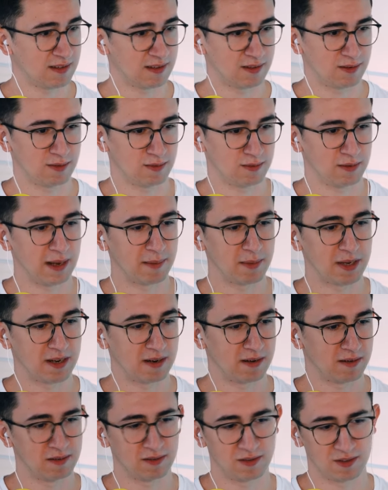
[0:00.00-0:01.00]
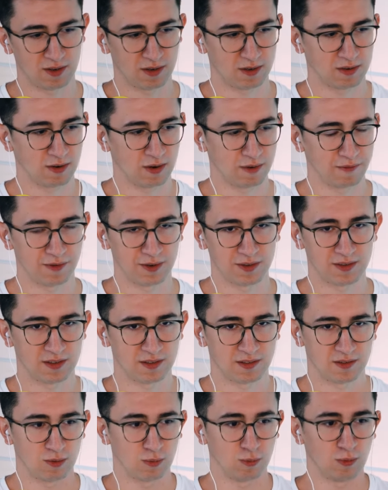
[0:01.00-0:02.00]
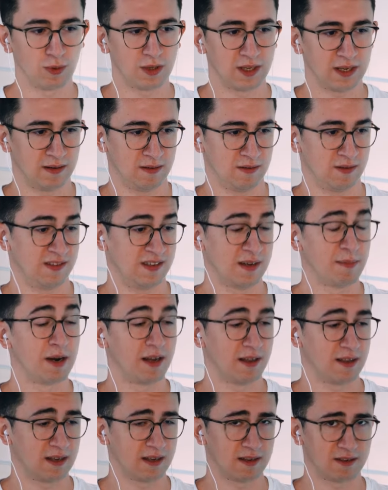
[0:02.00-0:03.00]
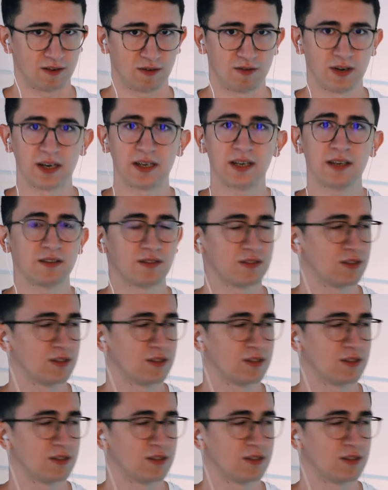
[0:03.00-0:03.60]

So, I mean, certain conferences do that similar things already.